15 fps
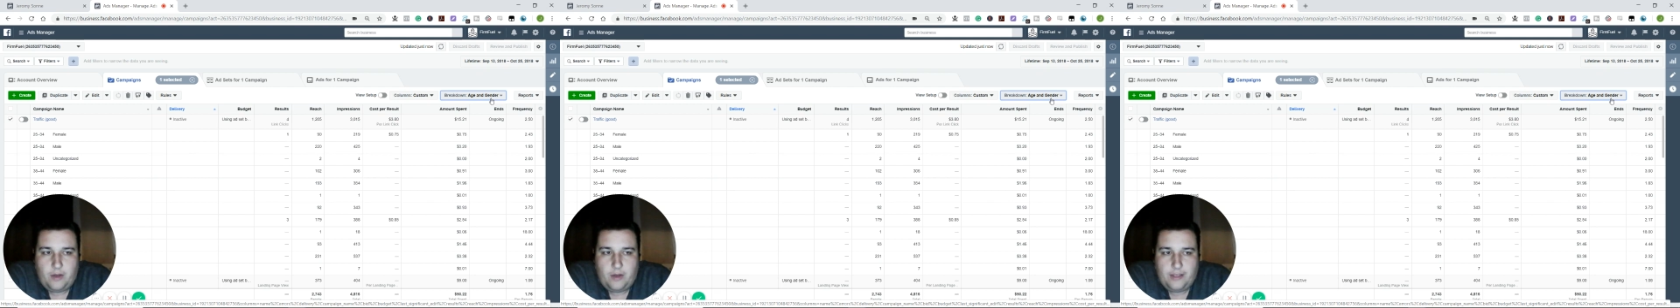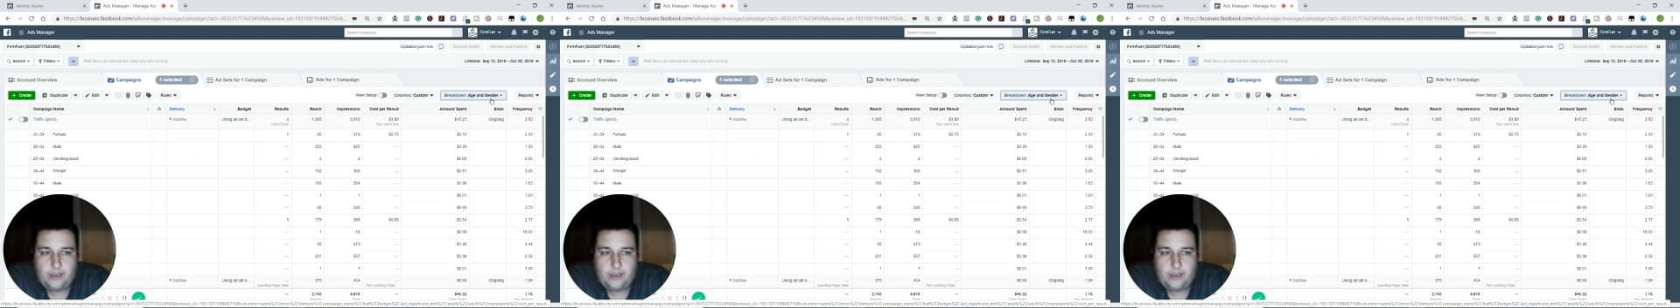
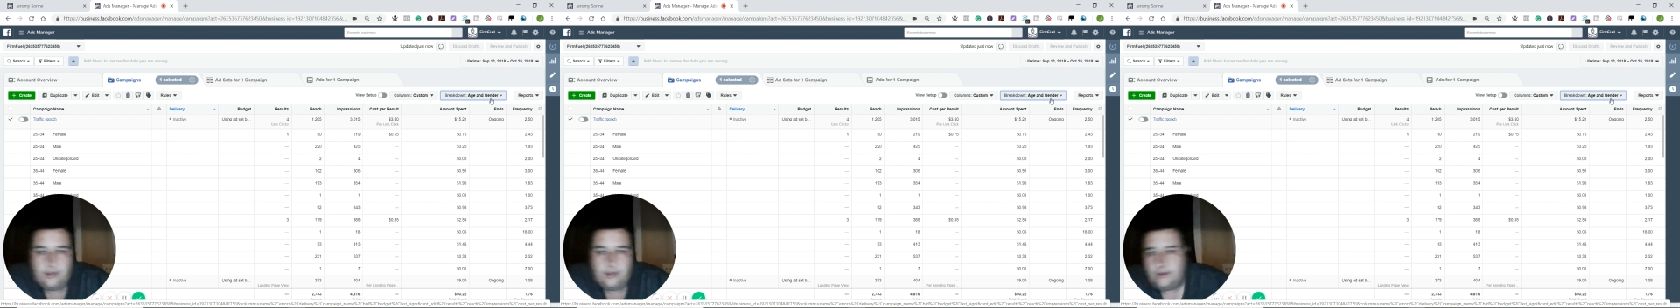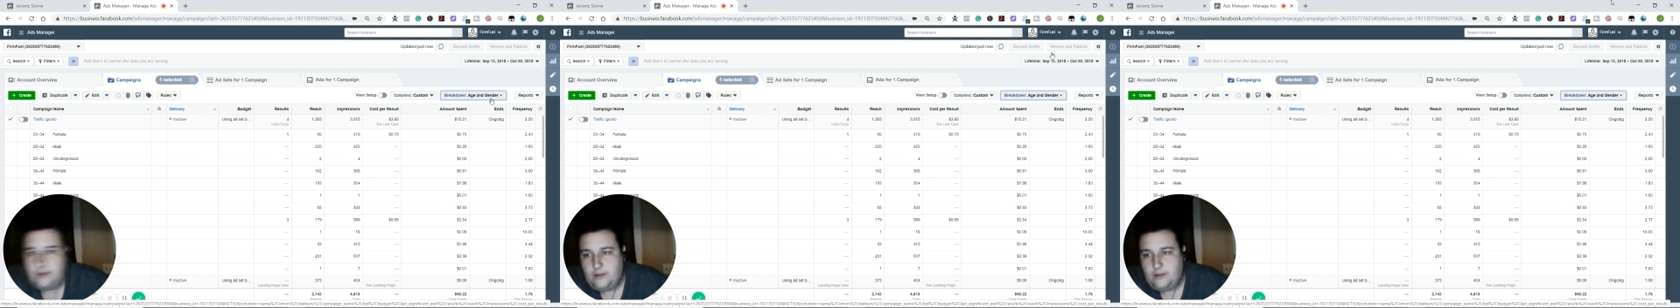
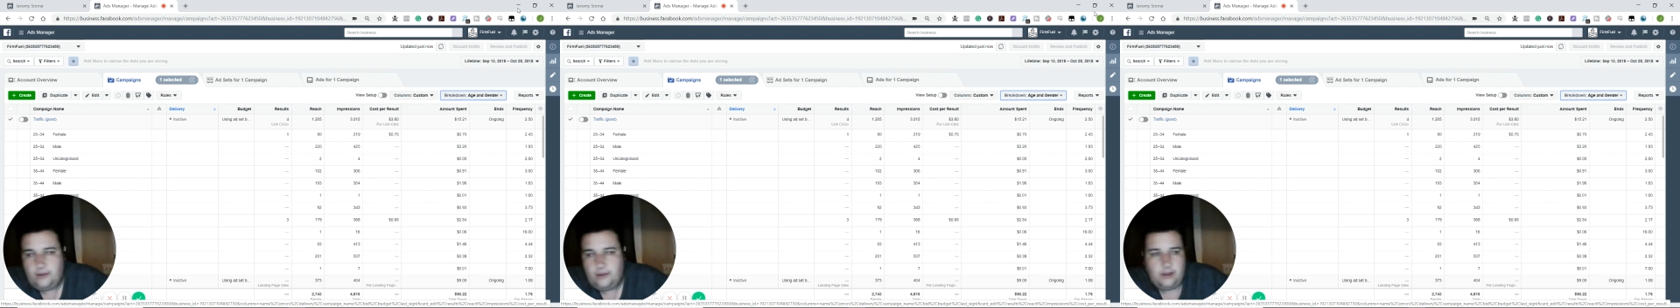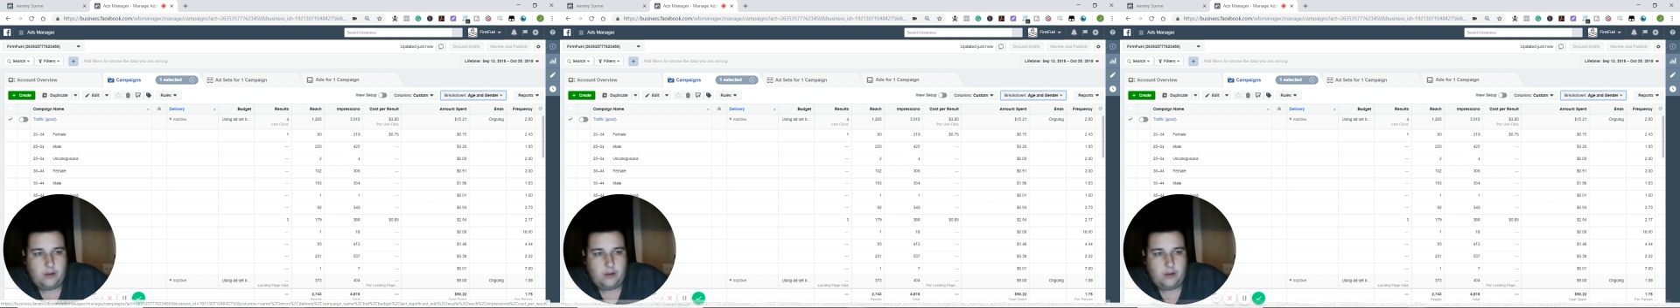think,
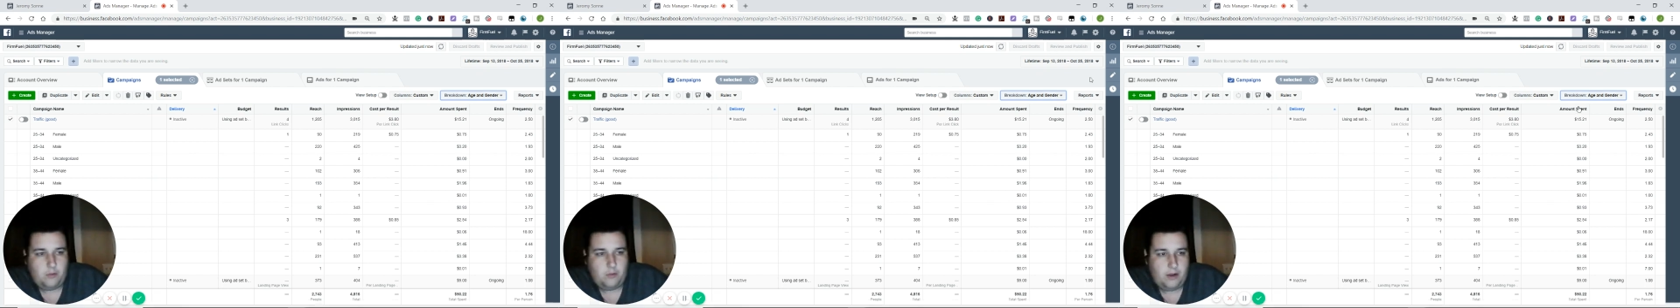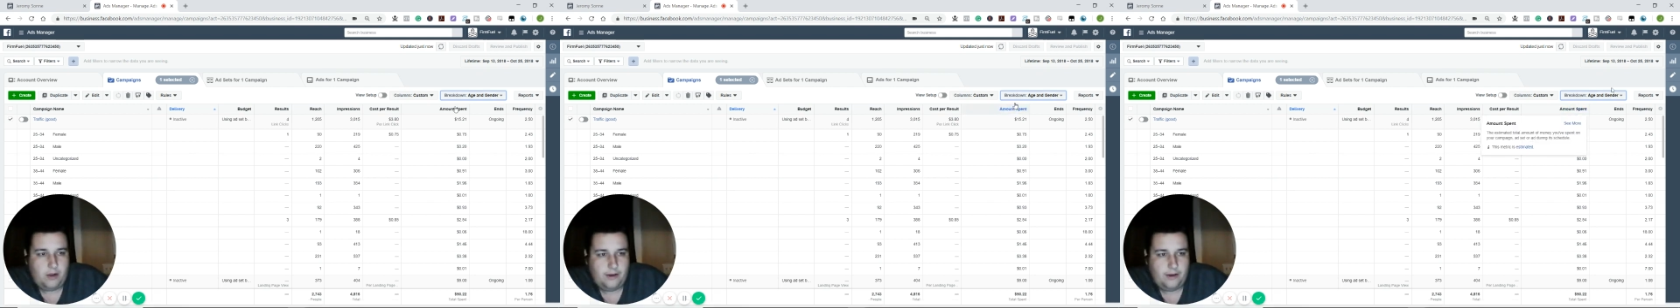
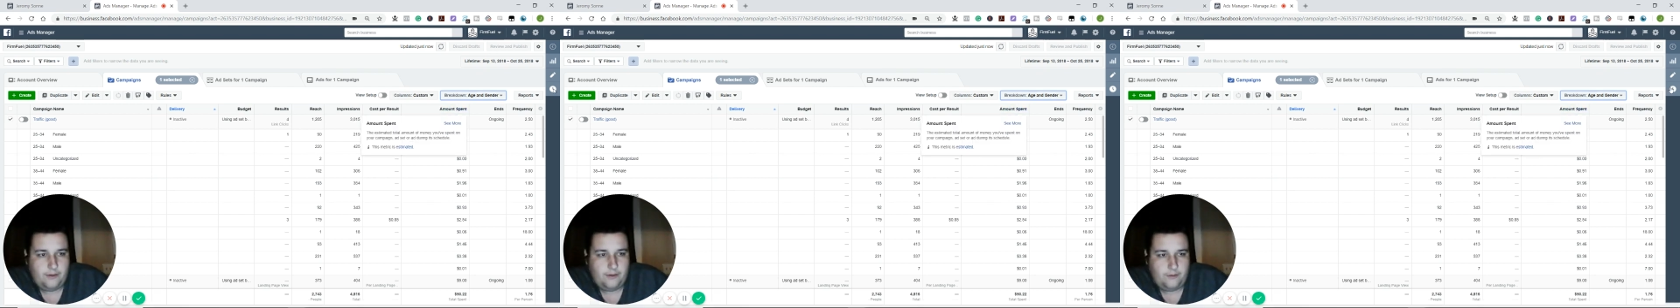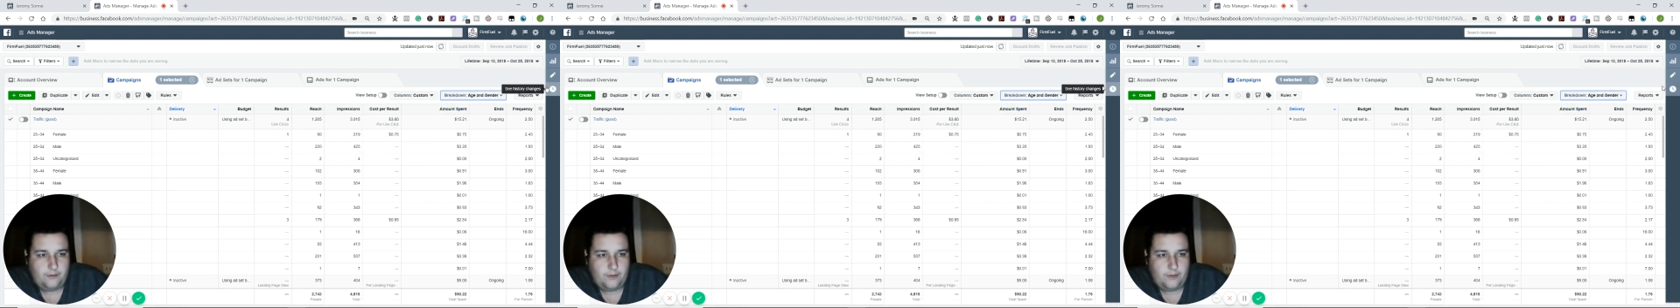one
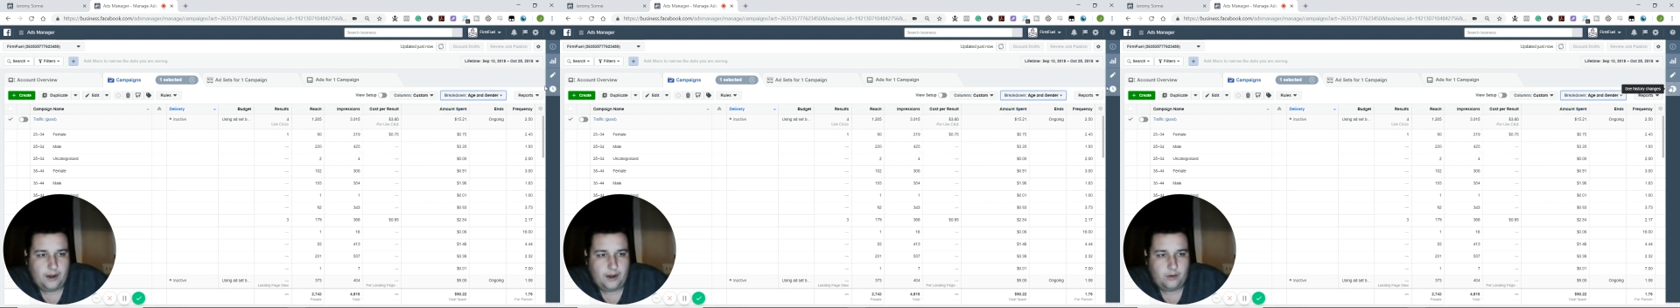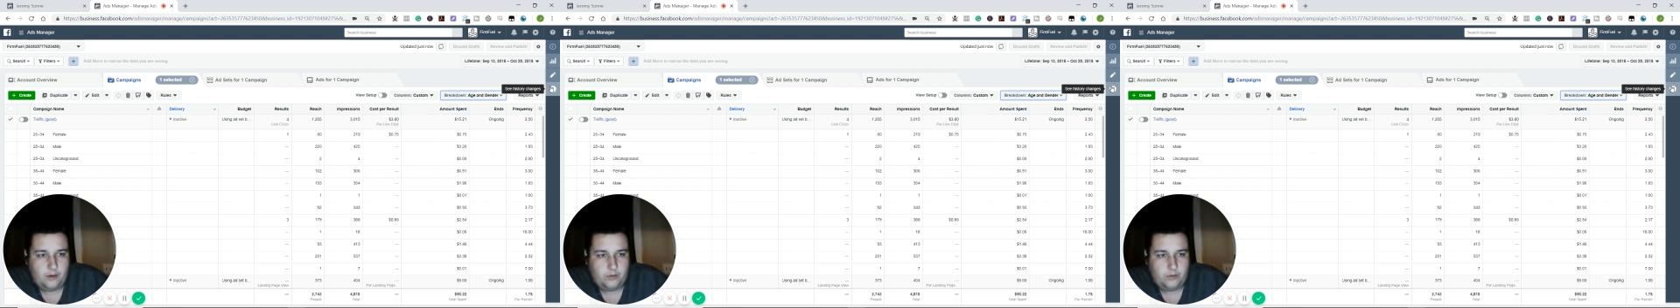
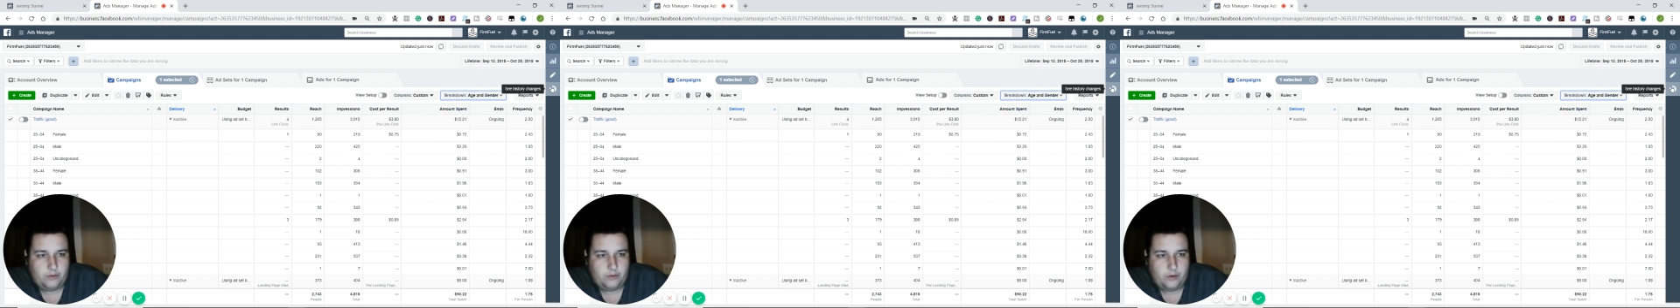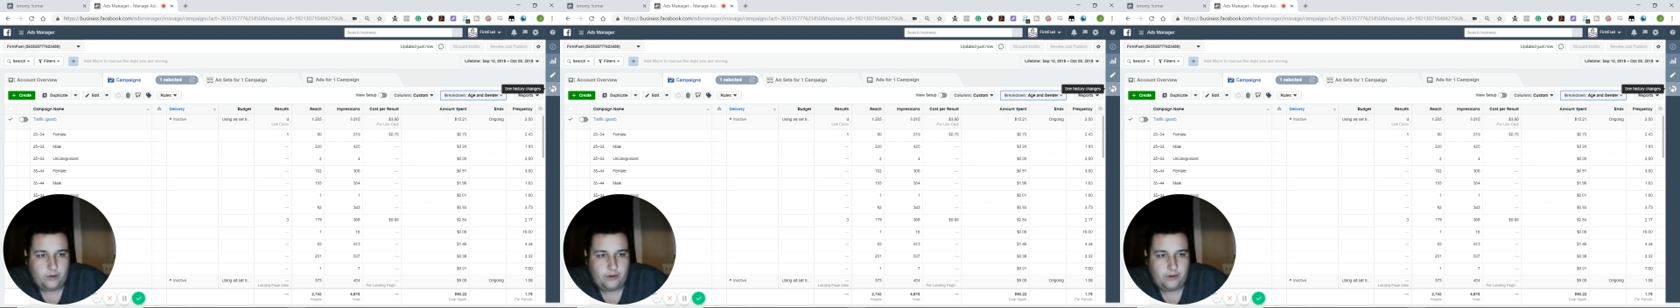final
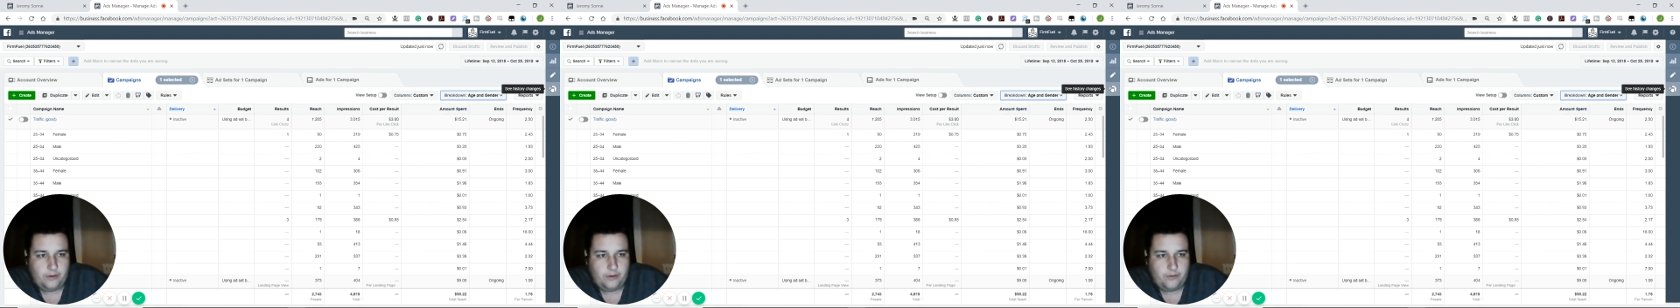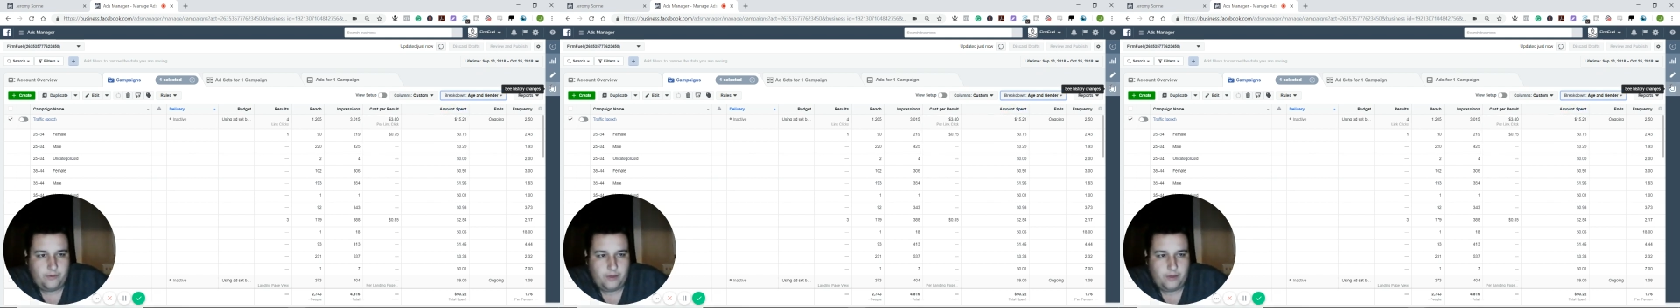sort
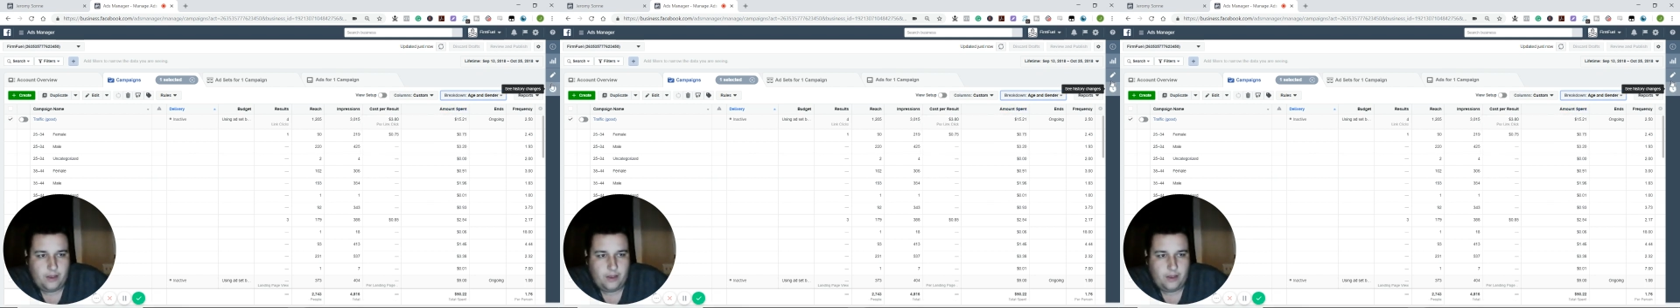of